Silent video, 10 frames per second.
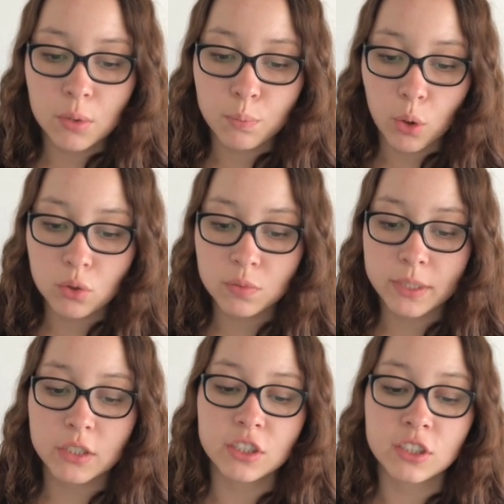imposed
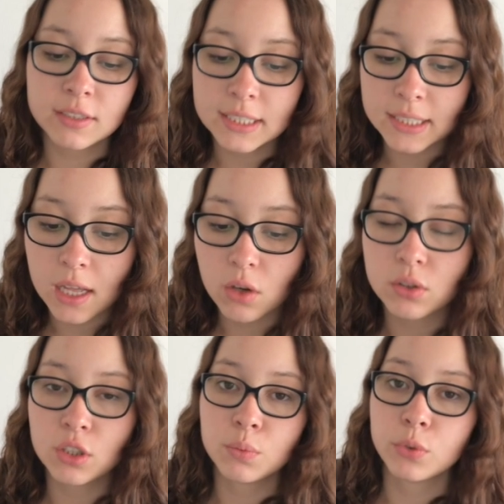by Argentina
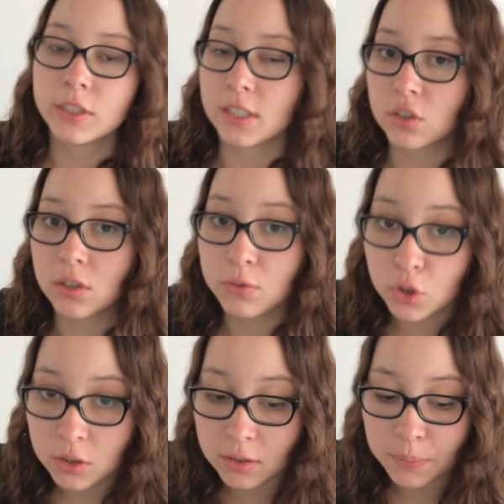on the importation of
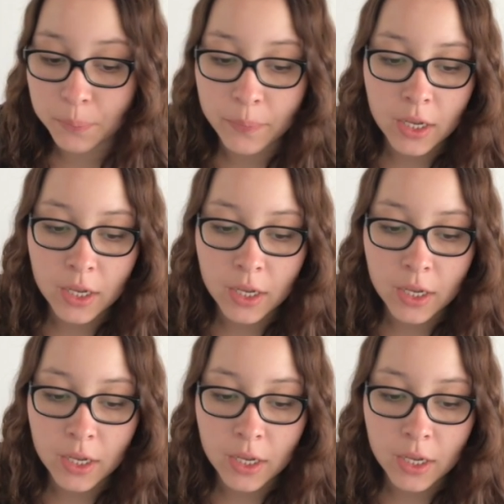goods.